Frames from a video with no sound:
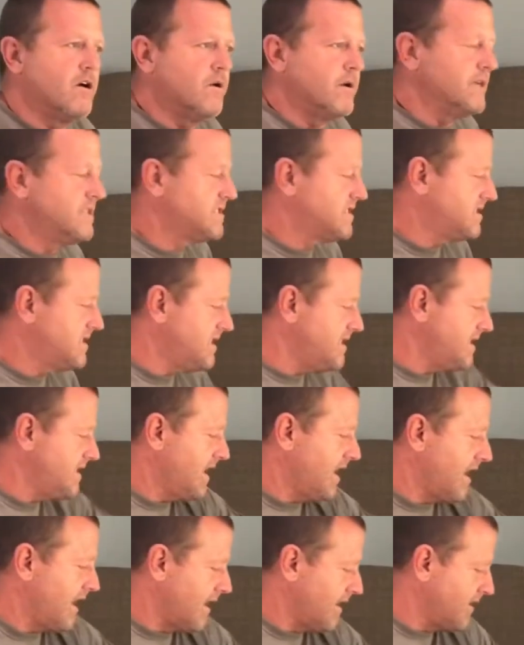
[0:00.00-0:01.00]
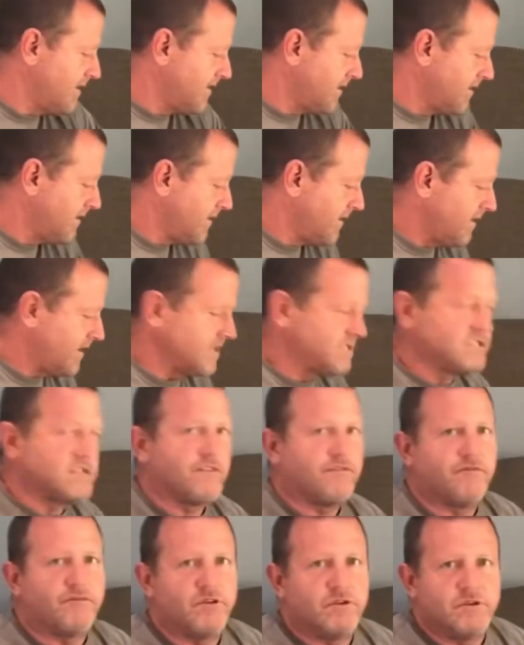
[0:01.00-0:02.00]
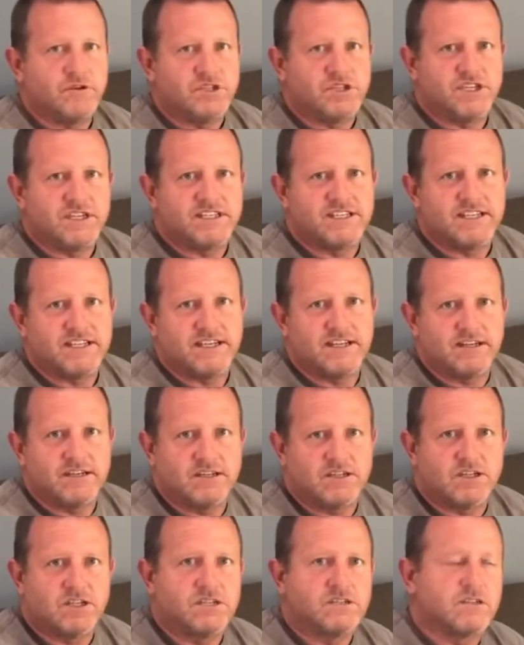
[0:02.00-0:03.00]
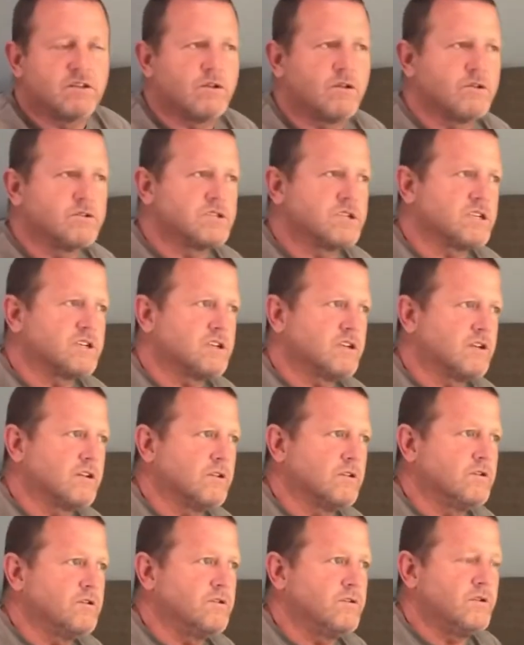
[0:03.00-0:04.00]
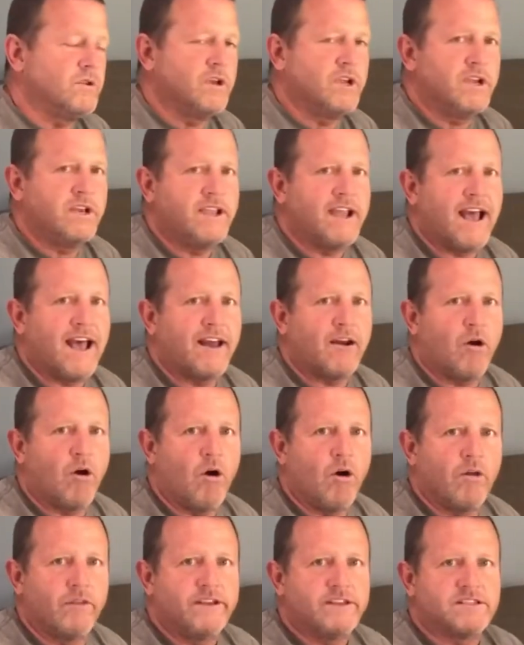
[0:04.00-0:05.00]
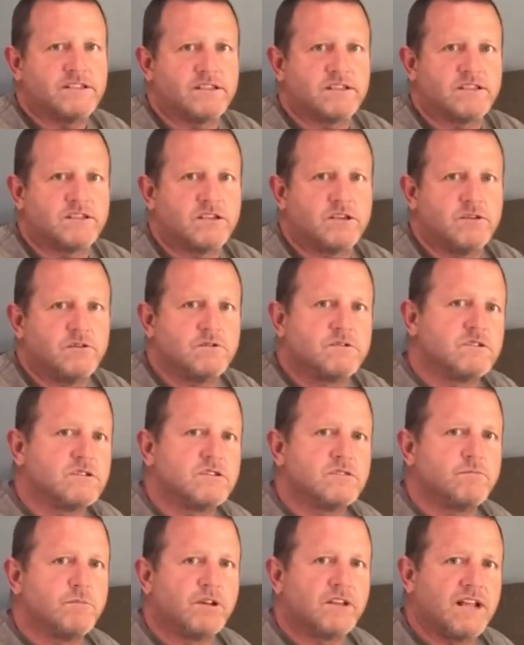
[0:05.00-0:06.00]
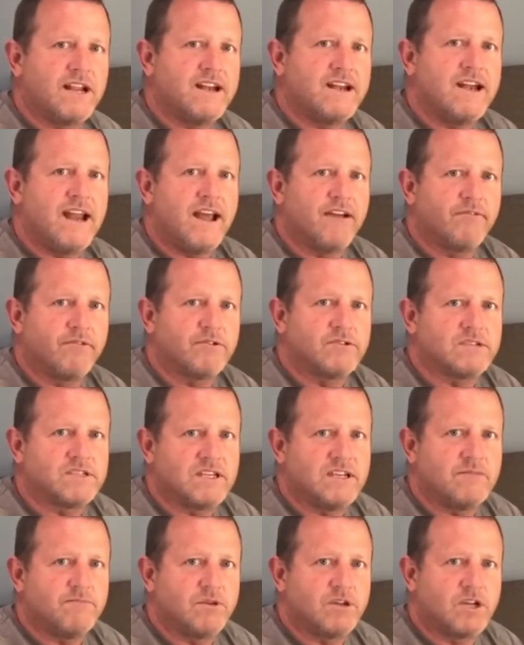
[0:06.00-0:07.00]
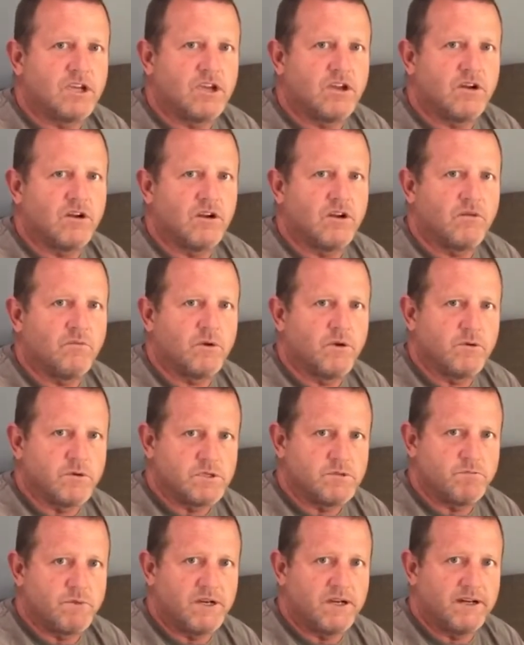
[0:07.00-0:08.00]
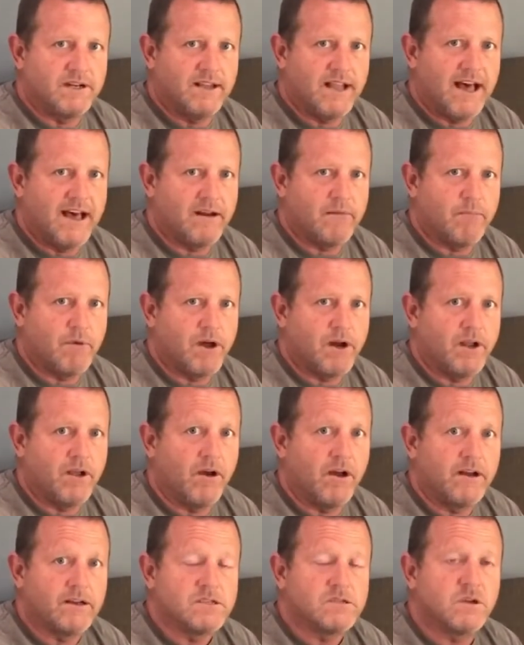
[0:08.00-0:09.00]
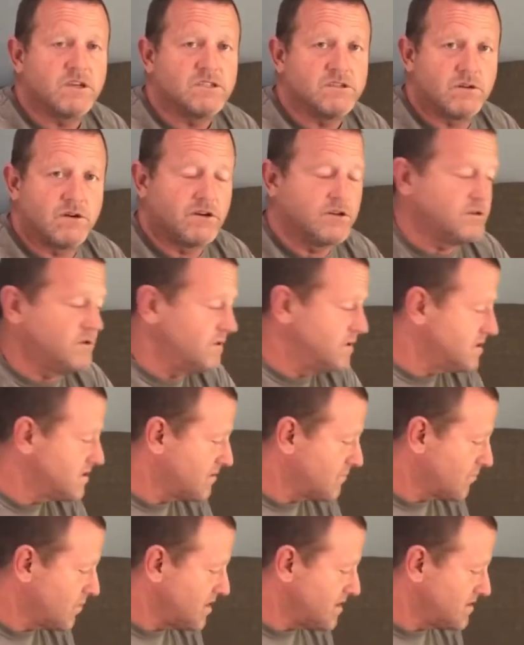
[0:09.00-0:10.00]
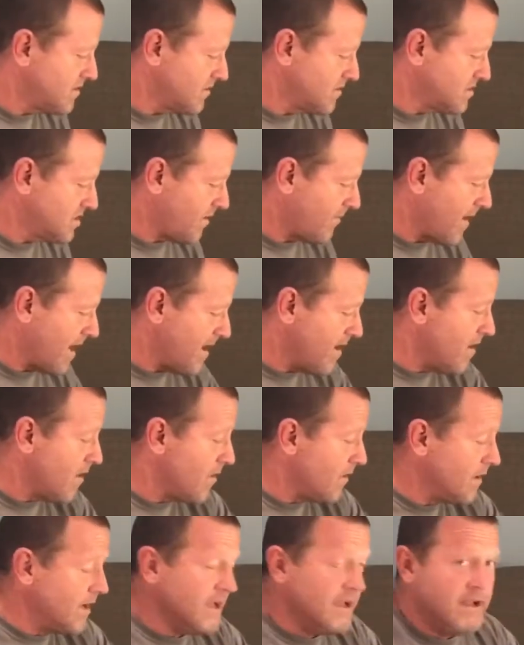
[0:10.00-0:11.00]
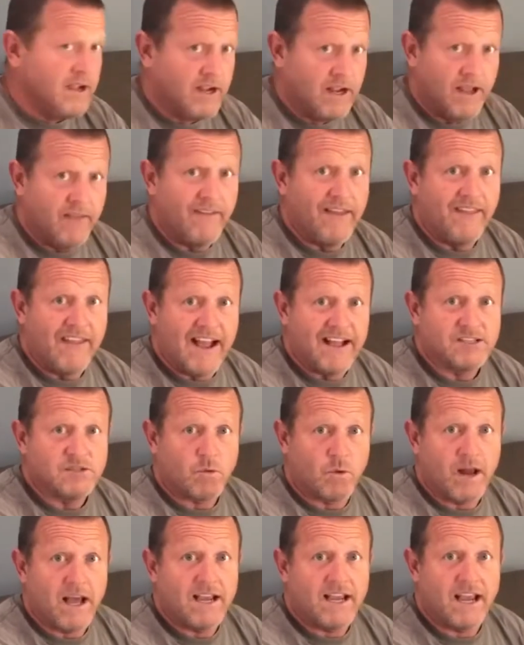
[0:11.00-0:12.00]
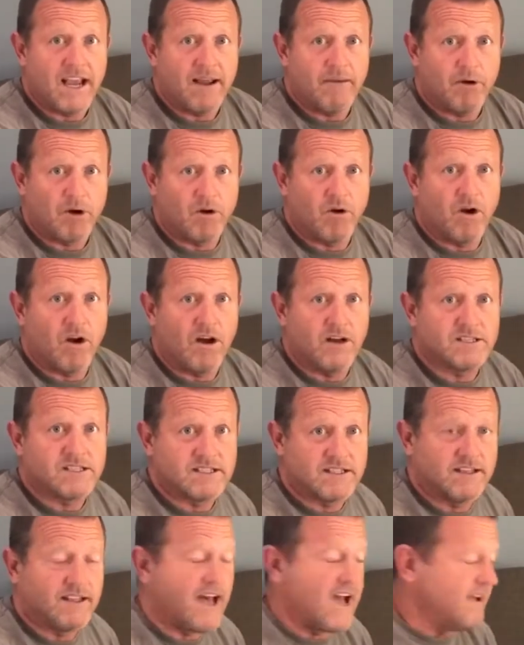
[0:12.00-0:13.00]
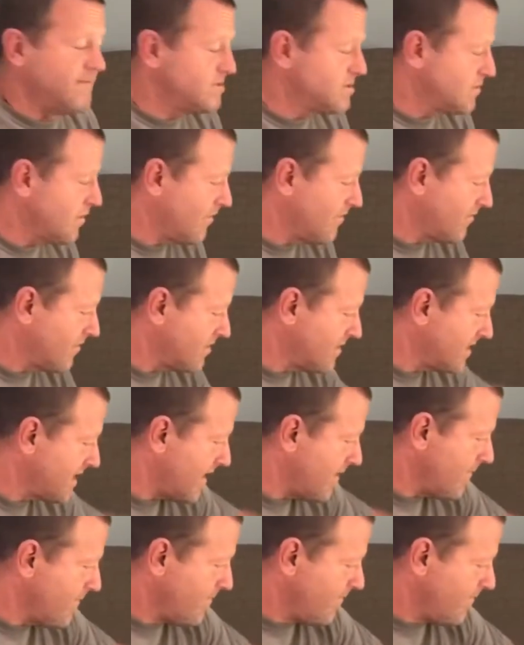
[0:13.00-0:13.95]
it's the food she's eating, she's allergic to gluten, and you had all these excuses, but they never seemed to cure it, and we were spending a lot of money on it. So I started doing some research on my own, and then that's when I came across the Lime Sulfur Dip.